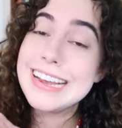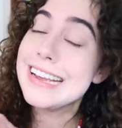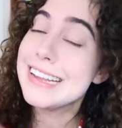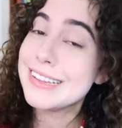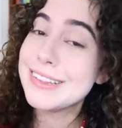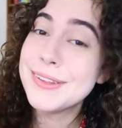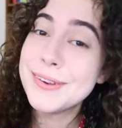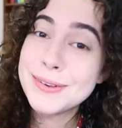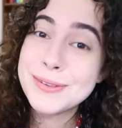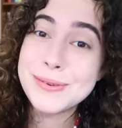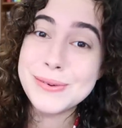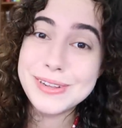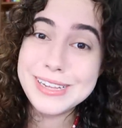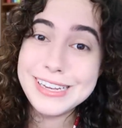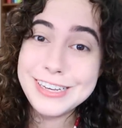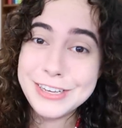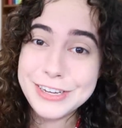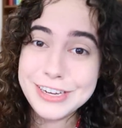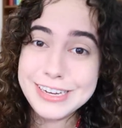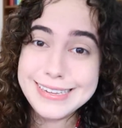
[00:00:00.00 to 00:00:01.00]
It looks
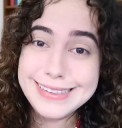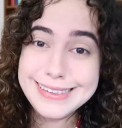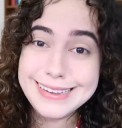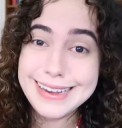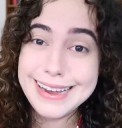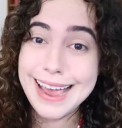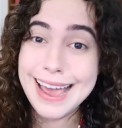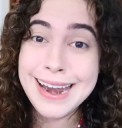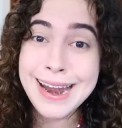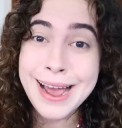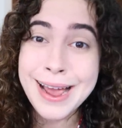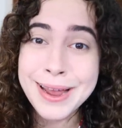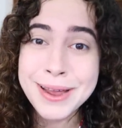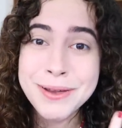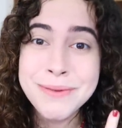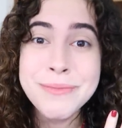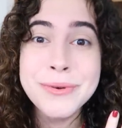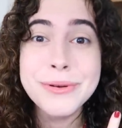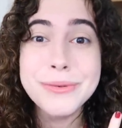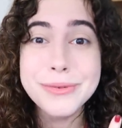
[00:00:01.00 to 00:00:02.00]
really cheesy and I
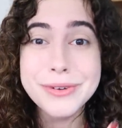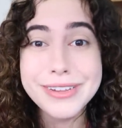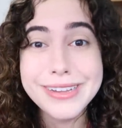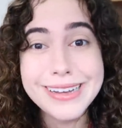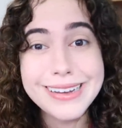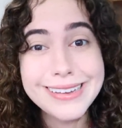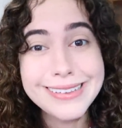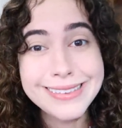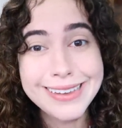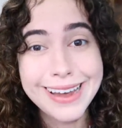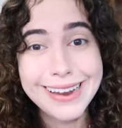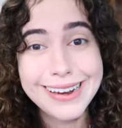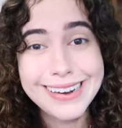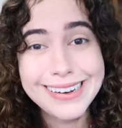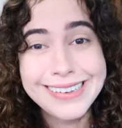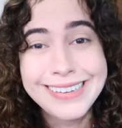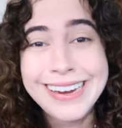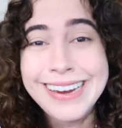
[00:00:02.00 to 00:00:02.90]
am really excited